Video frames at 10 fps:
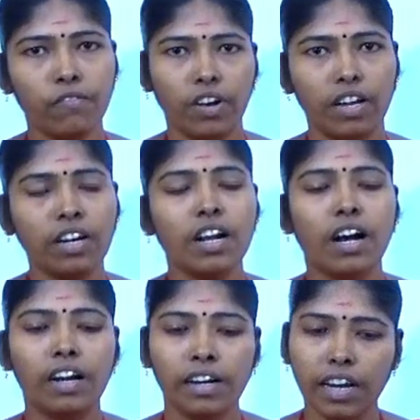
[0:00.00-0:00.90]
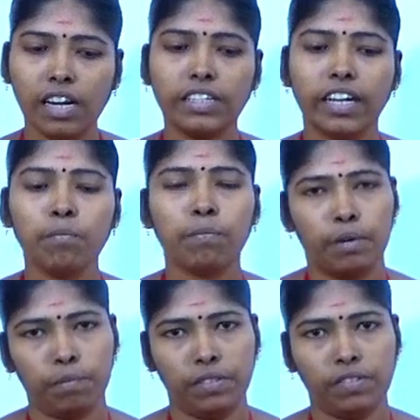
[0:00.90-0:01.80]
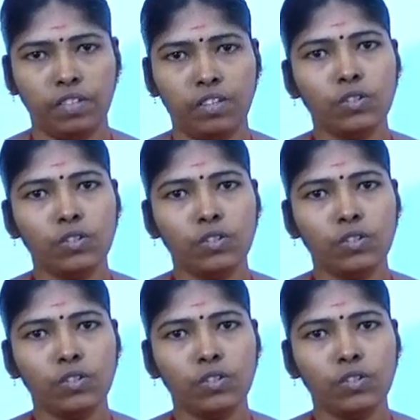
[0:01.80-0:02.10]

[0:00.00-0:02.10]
for real-time purpose.